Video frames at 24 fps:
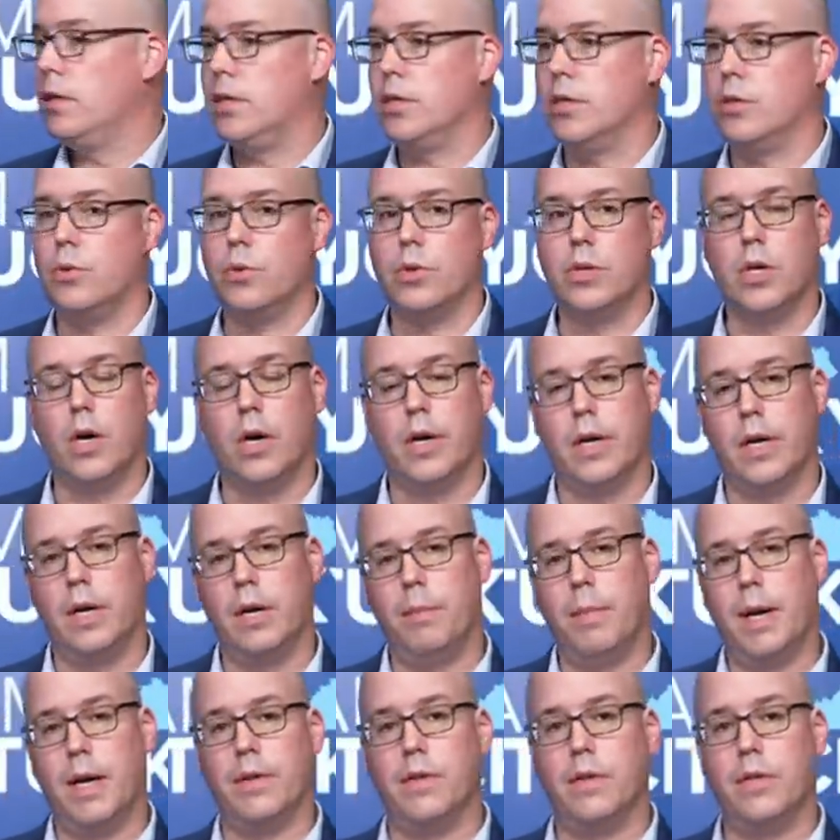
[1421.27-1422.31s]
Since we're
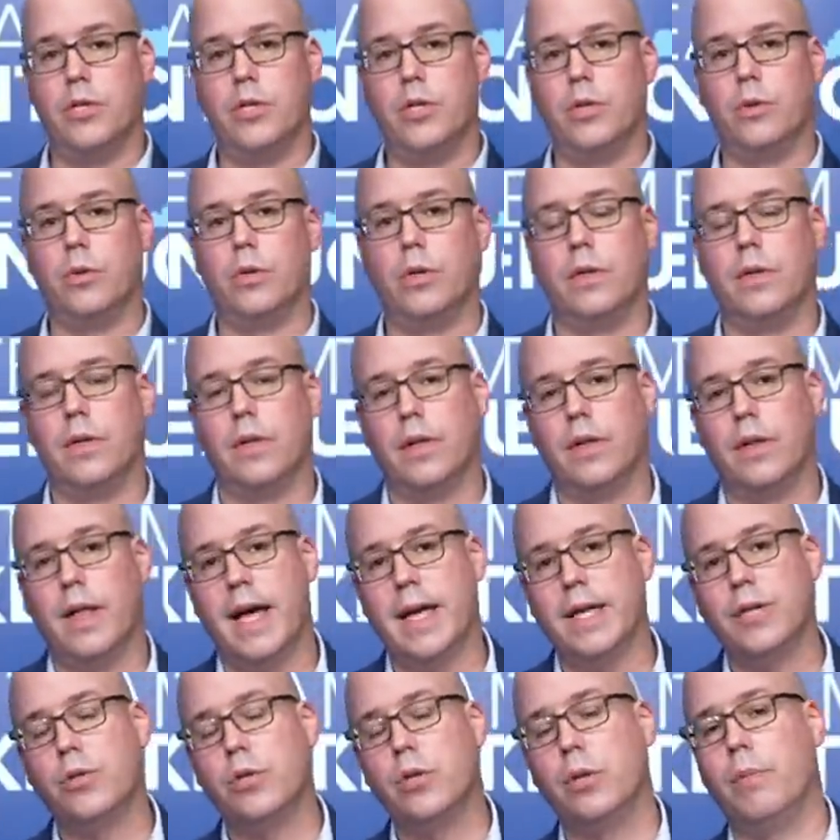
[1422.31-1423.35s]
talking about the children in the
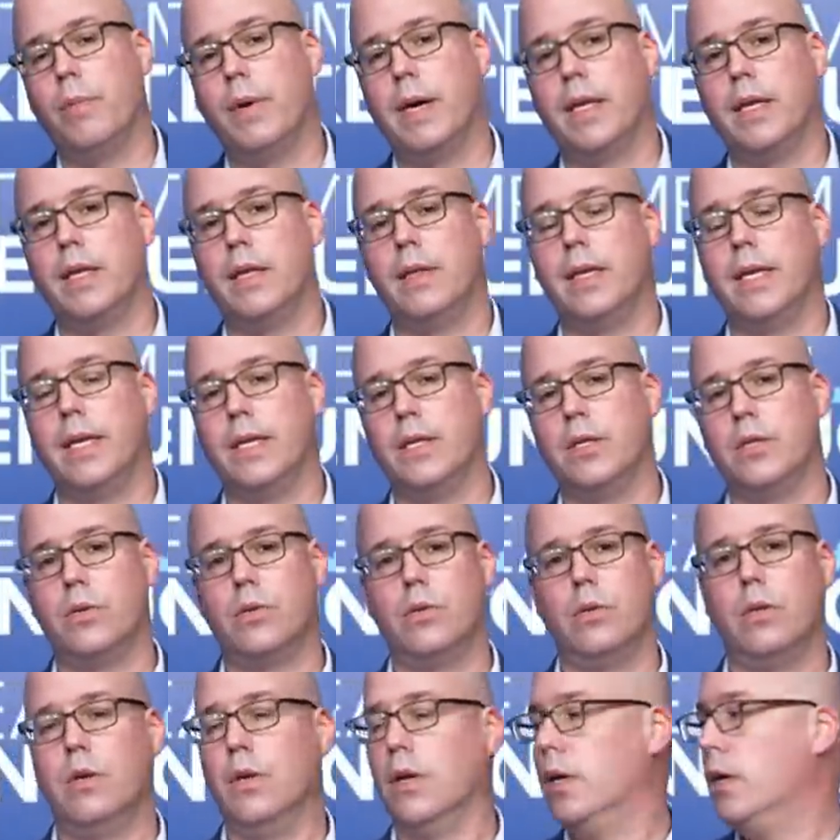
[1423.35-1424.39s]
classroom, I think
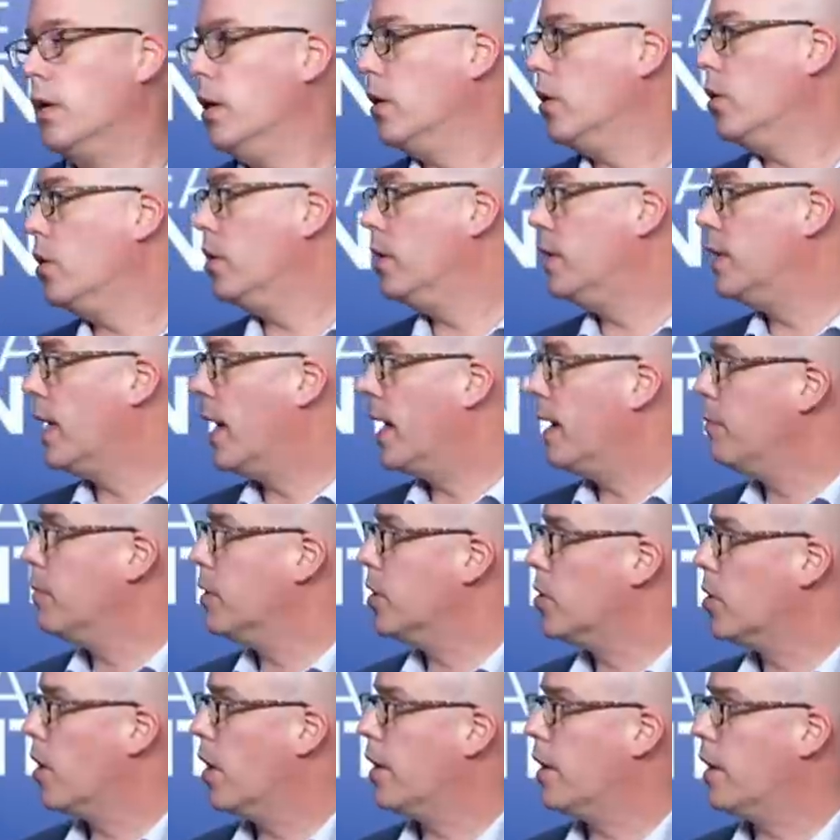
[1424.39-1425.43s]
it's a good time
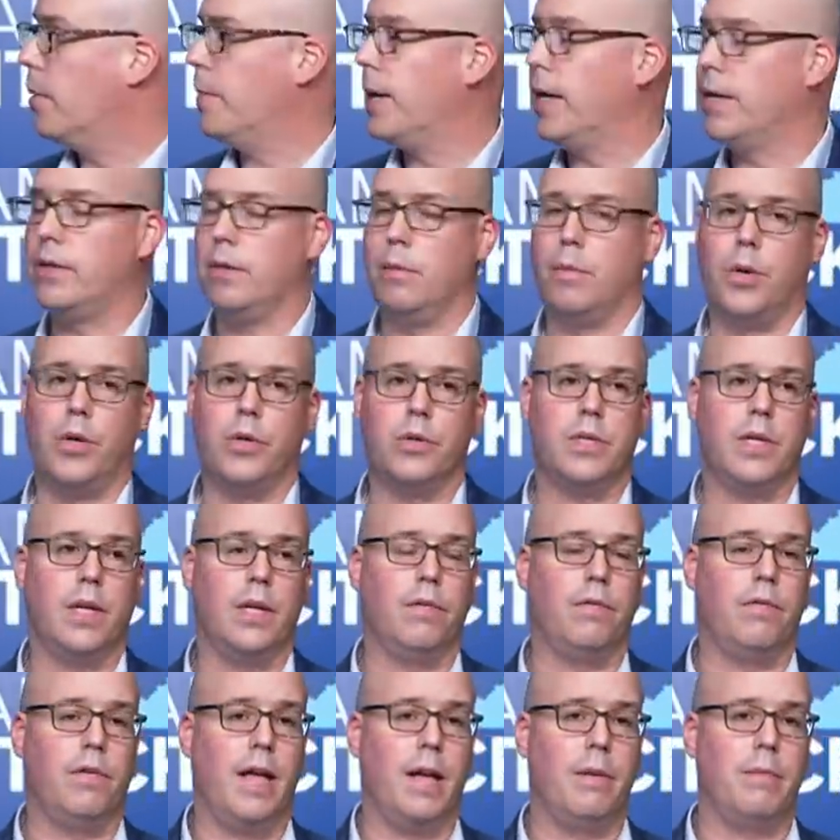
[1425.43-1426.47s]
to talk about the
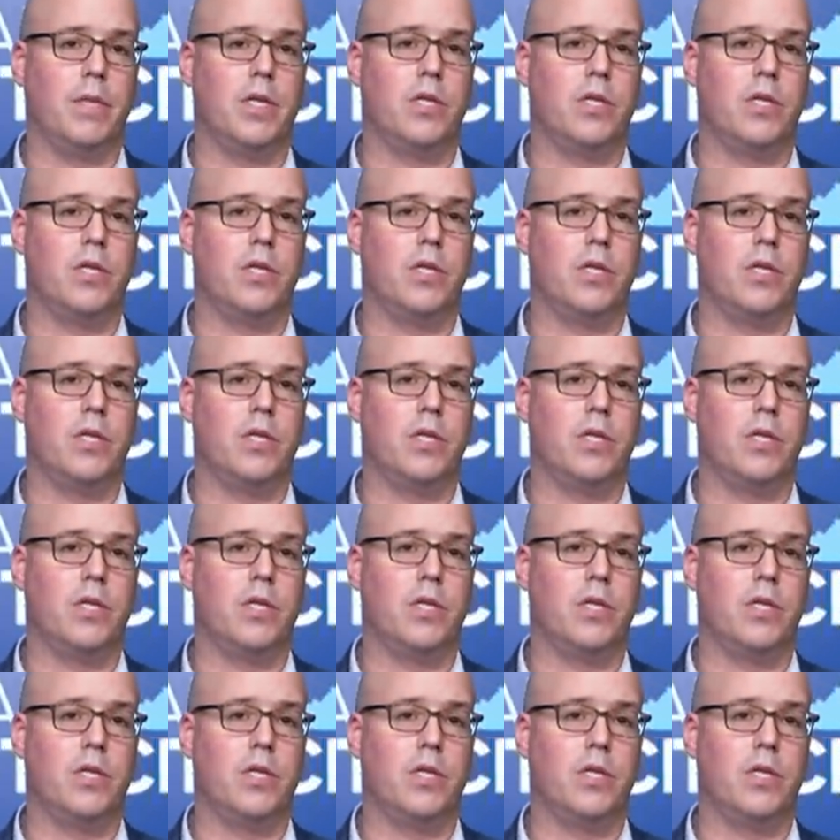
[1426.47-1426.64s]
multi-system